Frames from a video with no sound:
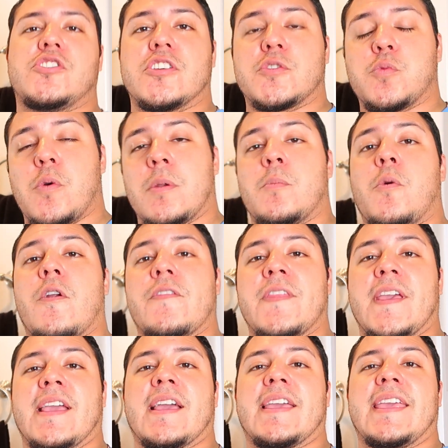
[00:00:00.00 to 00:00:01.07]
Just one more
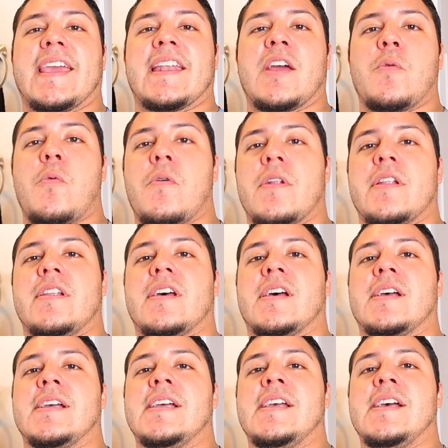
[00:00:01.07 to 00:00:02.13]
thing. Again, I wanted
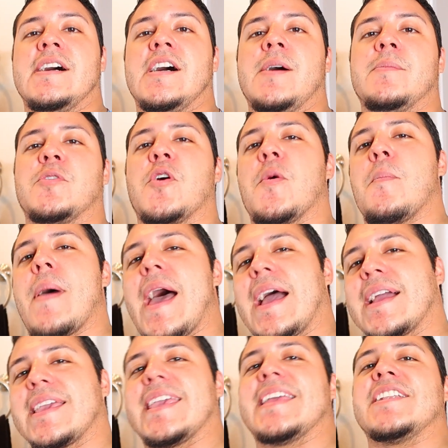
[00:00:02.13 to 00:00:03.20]
to um, go
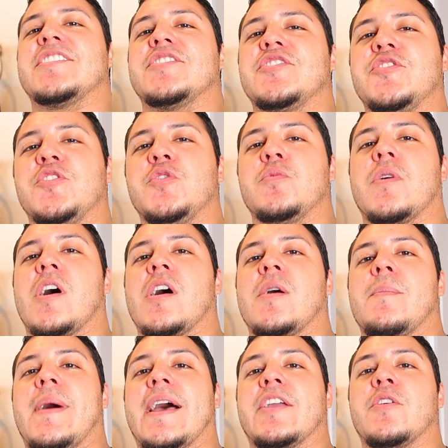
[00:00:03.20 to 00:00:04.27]
back into
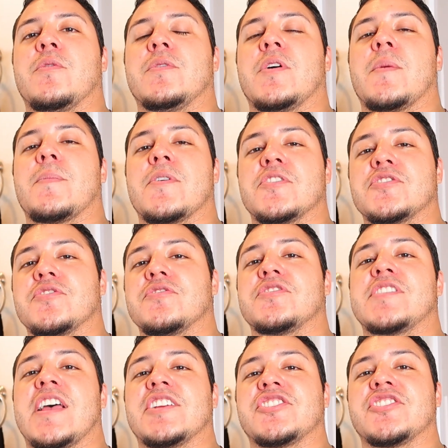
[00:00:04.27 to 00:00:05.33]
uh, my own uh, personal
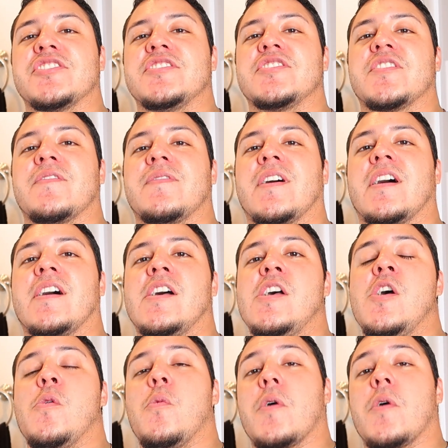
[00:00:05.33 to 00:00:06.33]
sessions of uh,